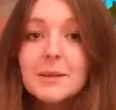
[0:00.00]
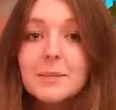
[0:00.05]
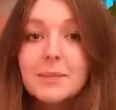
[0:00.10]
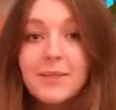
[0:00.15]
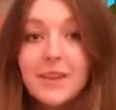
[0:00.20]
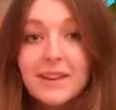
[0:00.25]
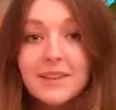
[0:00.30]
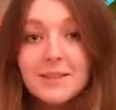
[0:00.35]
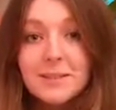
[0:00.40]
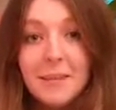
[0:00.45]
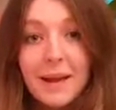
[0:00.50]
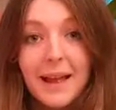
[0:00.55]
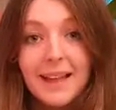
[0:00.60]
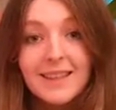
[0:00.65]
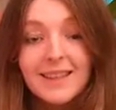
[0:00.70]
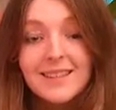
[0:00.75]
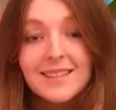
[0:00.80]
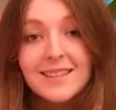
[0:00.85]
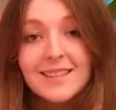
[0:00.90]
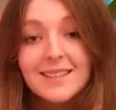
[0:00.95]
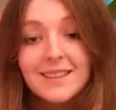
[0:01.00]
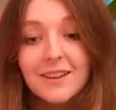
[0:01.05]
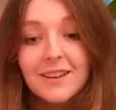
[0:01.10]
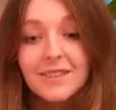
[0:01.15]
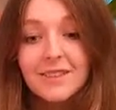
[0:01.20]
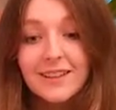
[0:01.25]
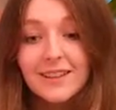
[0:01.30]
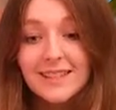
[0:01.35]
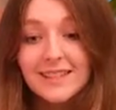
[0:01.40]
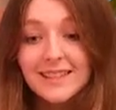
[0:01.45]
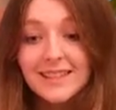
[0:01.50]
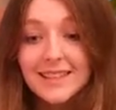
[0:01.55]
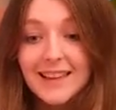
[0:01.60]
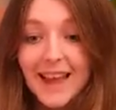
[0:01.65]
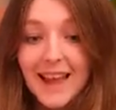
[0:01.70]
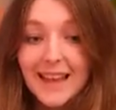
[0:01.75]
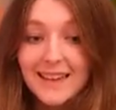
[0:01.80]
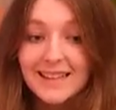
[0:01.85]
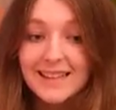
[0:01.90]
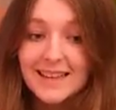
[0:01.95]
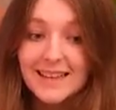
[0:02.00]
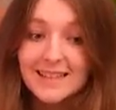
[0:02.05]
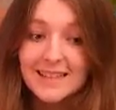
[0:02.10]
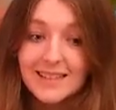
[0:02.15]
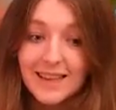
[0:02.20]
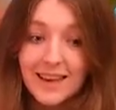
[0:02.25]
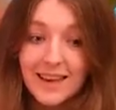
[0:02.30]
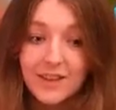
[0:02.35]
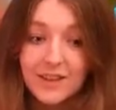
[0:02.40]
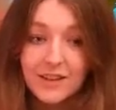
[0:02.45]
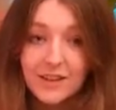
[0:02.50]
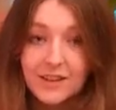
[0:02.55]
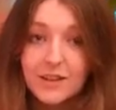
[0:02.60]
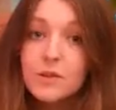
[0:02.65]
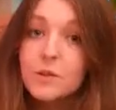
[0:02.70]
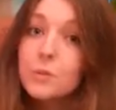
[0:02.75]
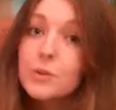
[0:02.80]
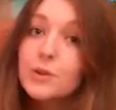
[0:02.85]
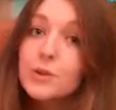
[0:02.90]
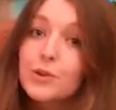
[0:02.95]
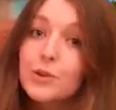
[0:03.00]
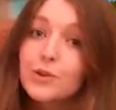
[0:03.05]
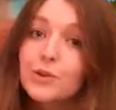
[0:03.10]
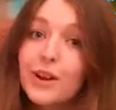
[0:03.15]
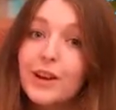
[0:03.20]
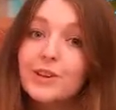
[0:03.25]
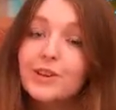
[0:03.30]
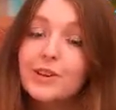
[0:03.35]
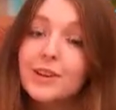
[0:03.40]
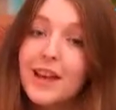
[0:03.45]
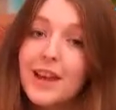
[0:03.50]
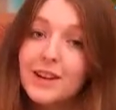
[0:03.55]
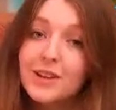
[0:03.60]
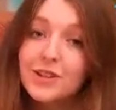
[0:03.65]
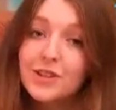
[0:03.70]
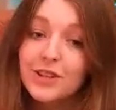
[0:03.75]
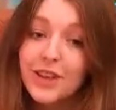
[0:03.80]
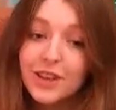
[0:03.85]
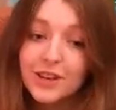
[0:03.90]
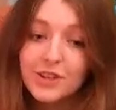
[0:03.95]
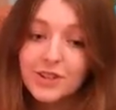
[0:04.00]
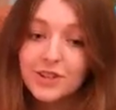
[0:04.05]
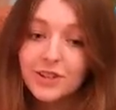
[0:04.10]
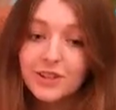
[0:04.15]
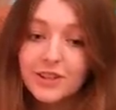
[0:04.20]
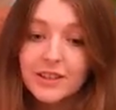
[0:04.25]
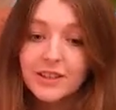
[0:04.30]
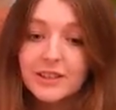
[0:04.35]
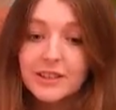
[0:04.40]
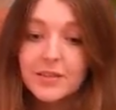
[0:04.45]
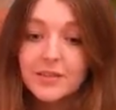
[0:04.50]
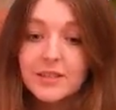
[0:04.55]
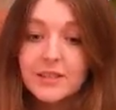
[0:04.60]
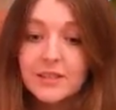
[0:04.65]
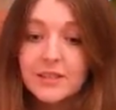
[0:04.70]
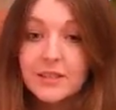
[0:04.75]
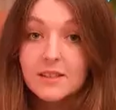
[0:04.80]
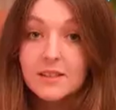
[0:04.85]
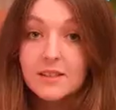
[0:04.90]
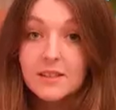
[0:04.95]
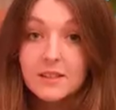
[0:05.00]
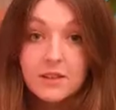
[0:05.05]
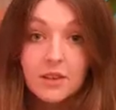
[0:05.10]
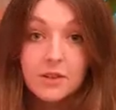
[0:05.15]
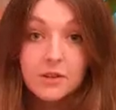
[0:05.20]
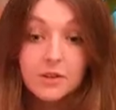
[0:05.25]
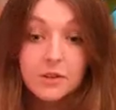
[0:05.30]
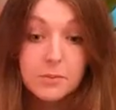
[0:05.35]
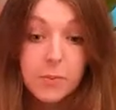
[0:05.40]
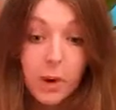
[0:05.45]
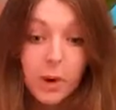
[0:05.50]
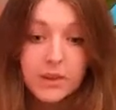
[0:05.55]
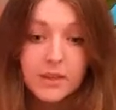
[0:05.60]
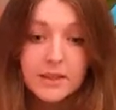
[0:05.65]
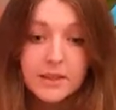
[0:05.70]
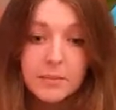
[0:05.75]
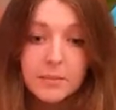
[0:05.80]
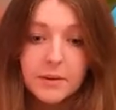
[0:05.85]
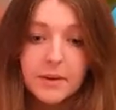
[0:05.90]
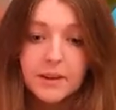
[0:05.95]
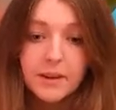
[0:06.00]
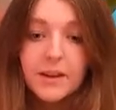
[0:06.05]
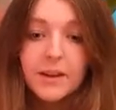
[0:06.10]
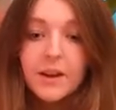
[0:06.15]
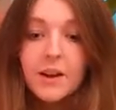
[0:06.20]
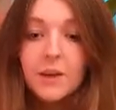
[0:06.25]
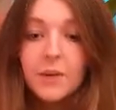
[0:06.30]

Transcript: to provide a balance of easily accessed areas which are rich in educational activities such as pond dipping,